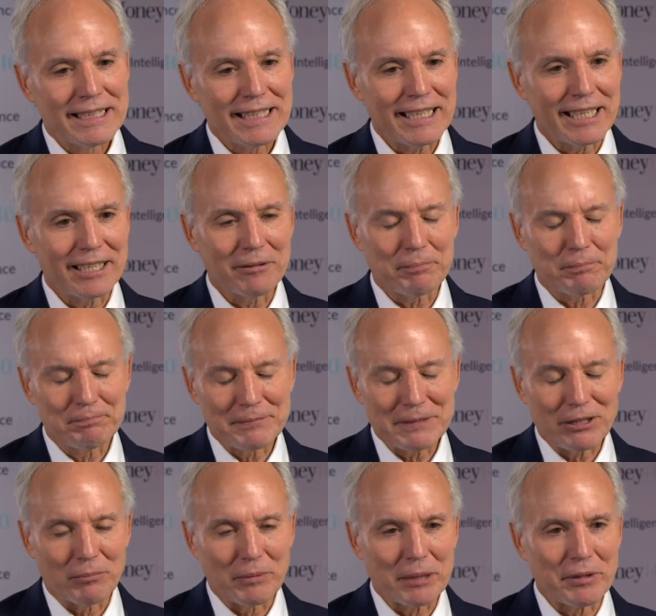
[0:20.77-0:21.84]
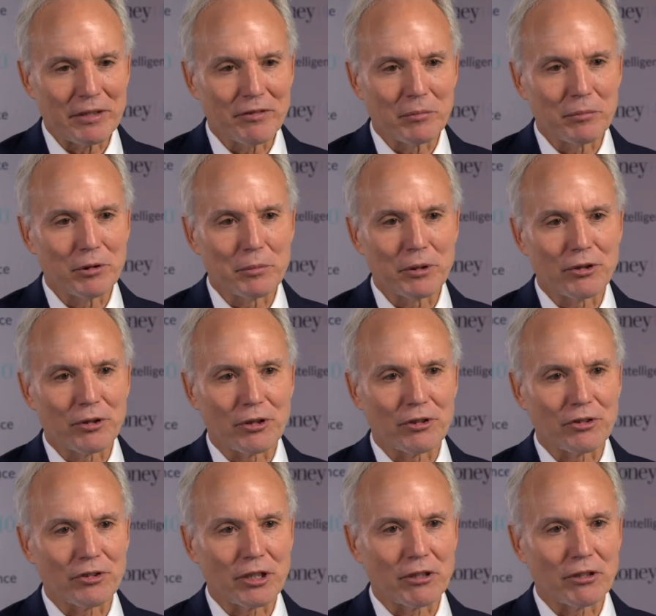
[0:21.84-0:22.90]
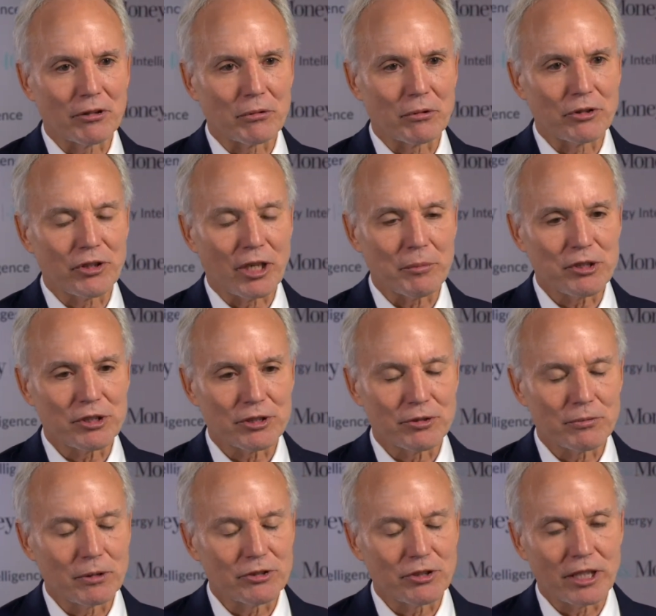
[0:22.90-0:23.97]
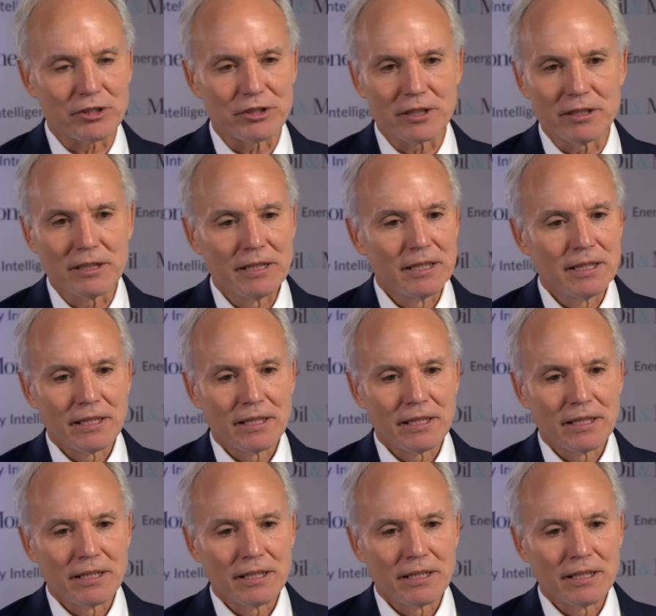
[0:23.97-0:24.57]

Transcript: and maybe even a movement towards a cyclical recession.